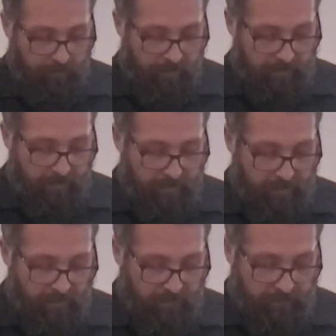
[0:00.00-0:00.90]
He says
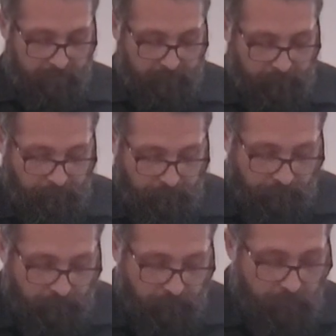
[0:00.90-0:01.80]
this
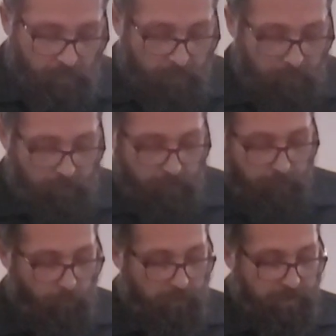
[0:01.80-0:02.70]

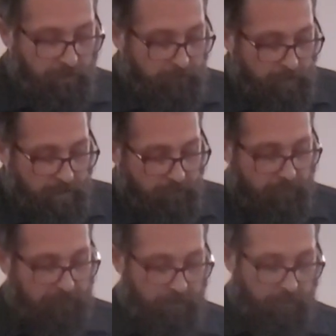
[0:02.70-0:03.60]
Poor self image
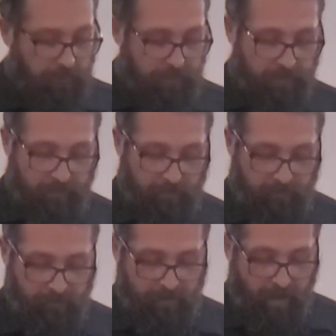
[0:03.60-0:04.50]
reveals
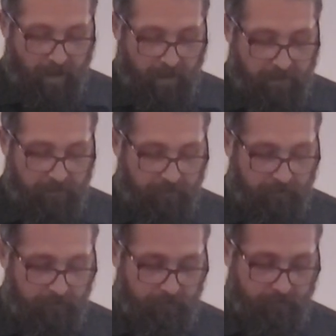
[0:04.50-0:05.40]
not
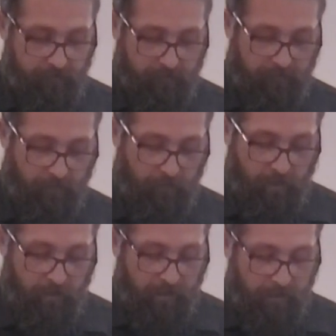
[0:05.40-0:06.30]

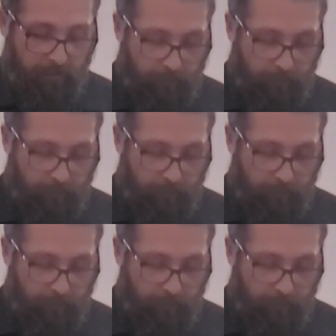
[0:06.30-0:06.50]
humility,